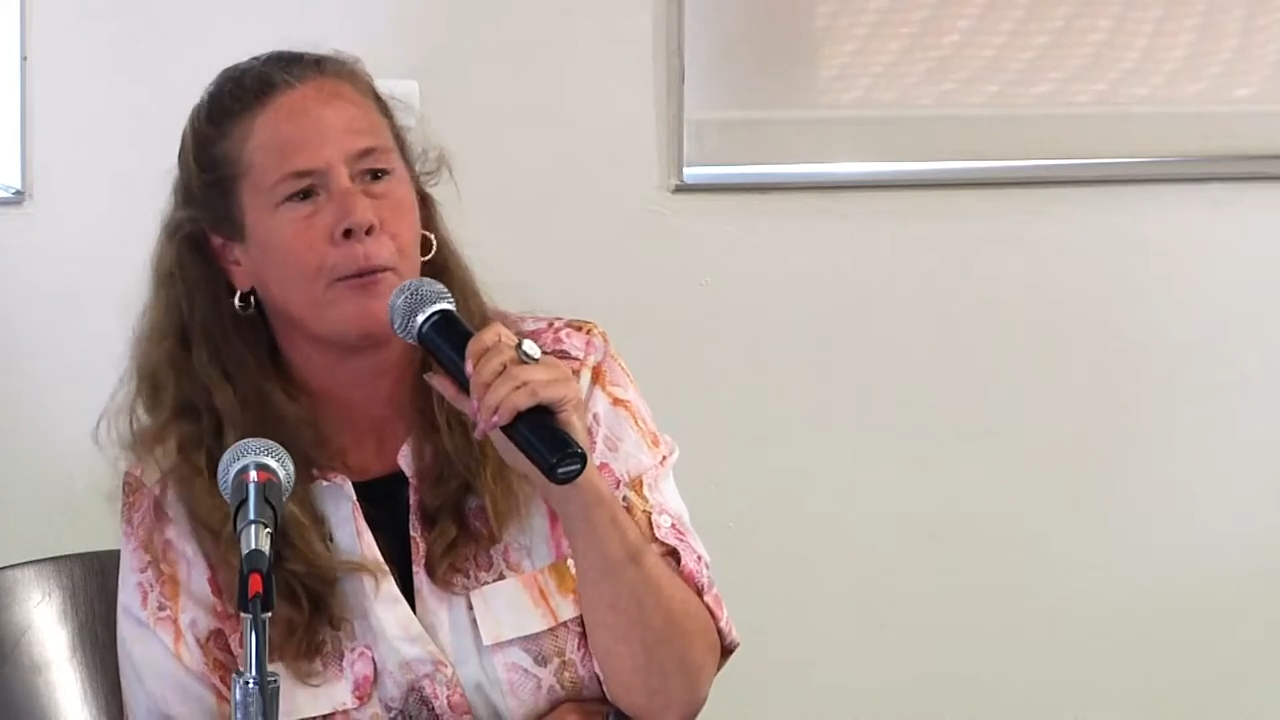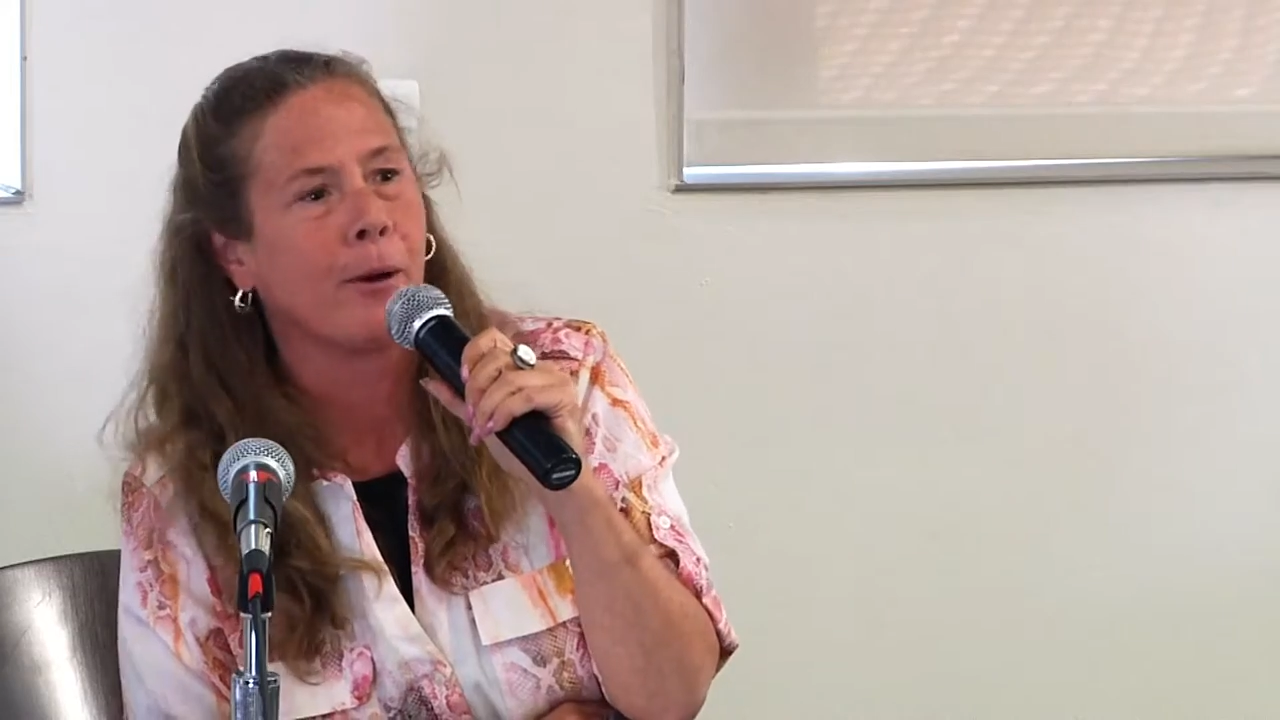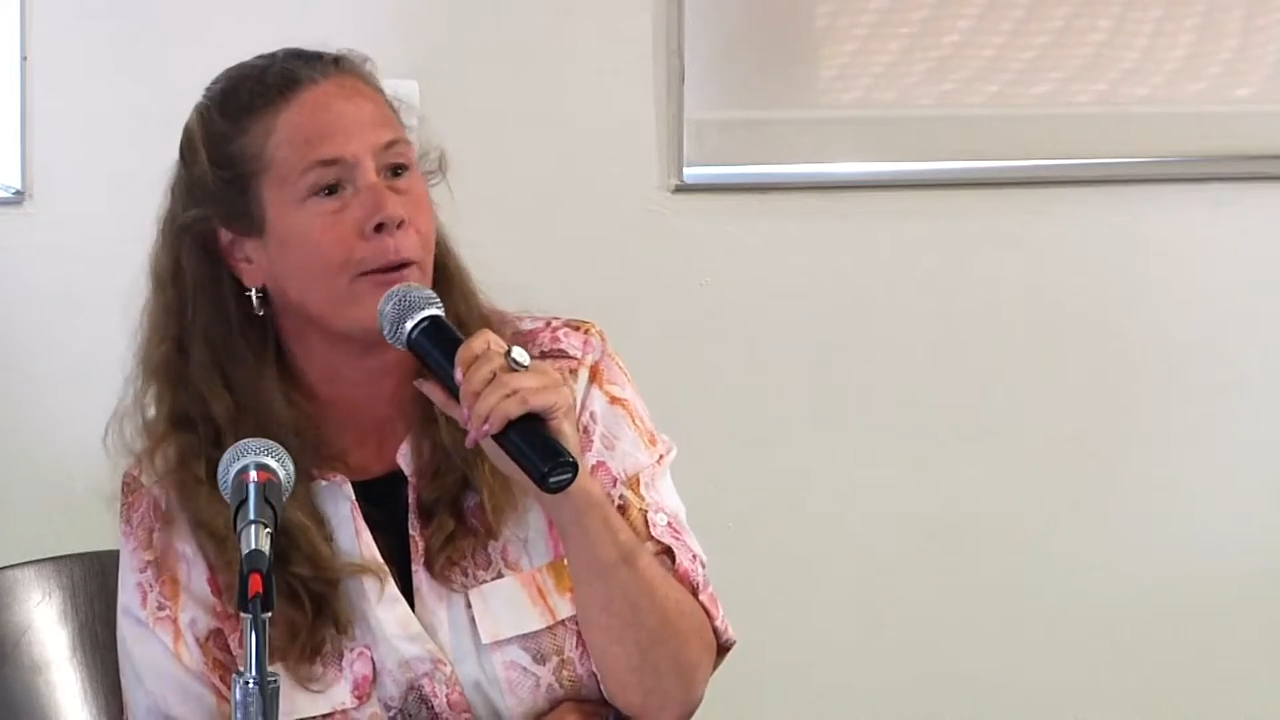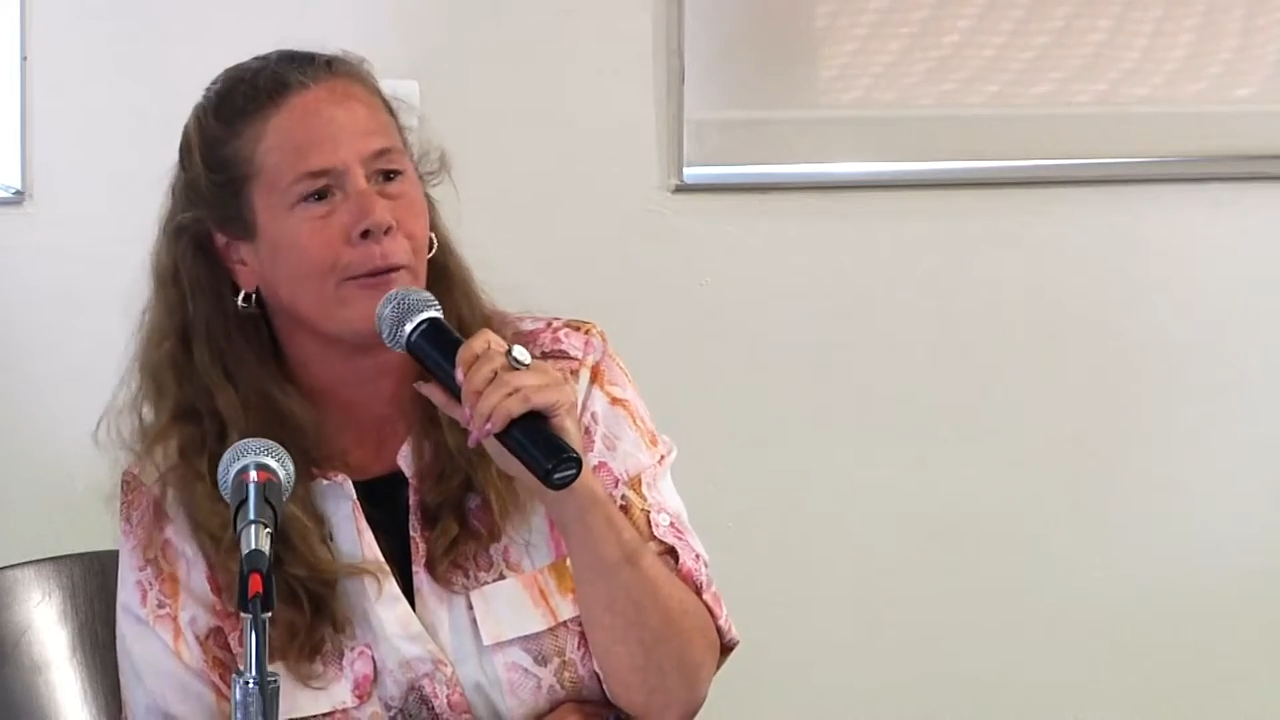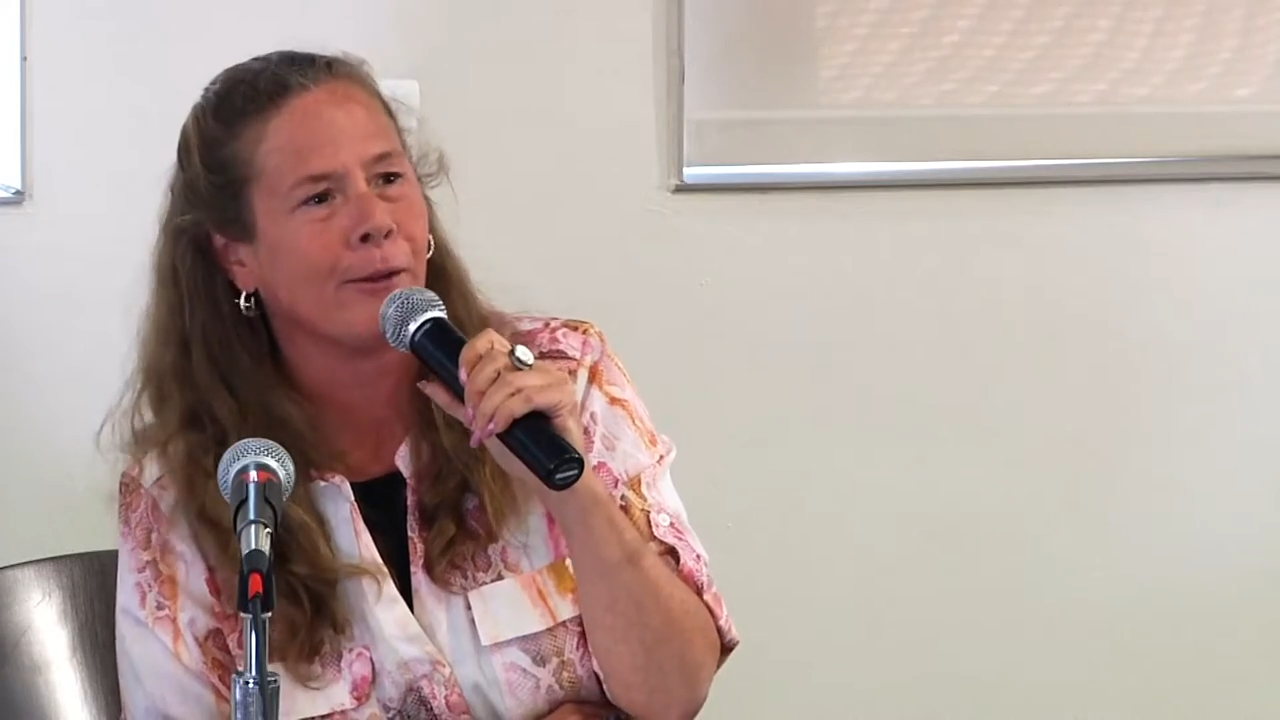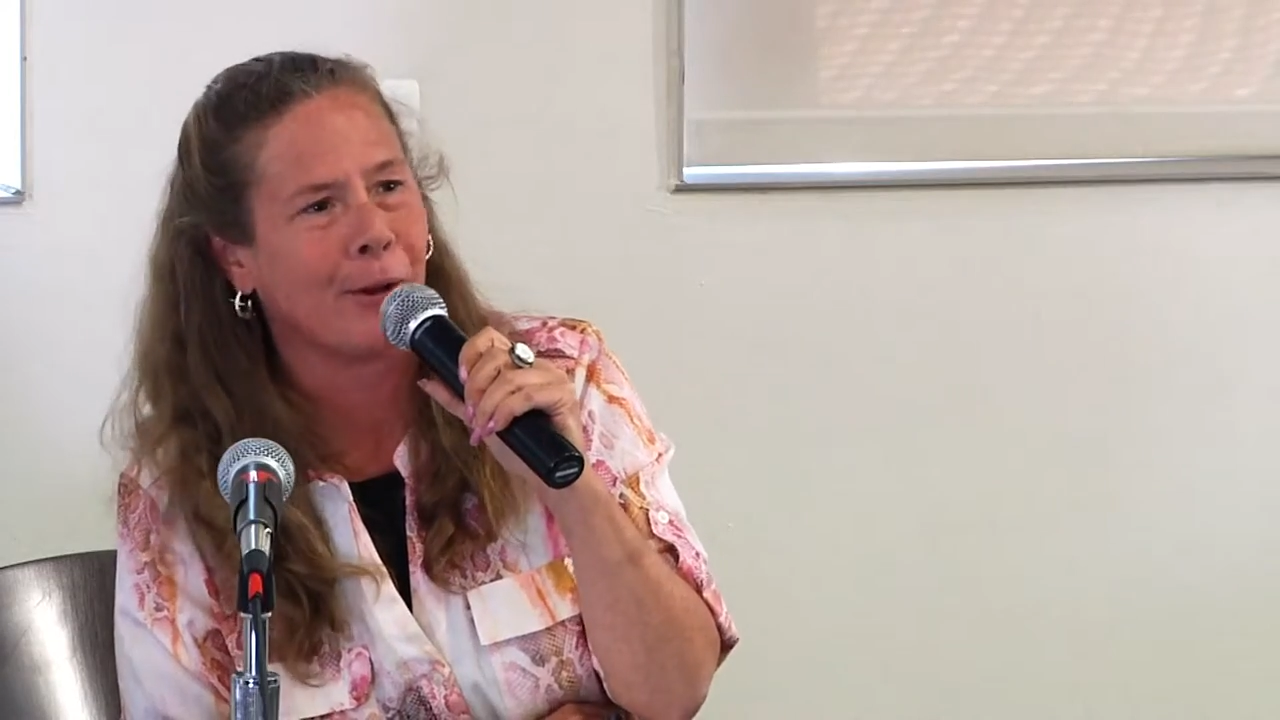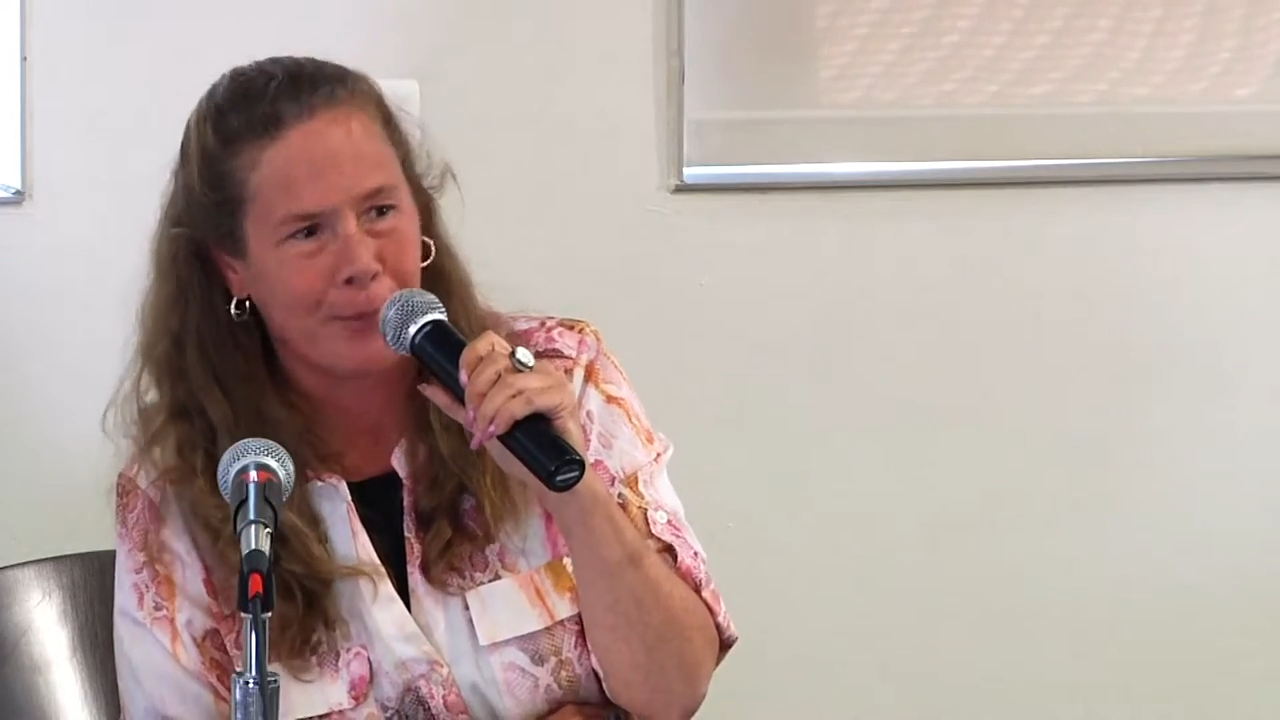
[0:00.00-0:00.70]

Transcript: real, and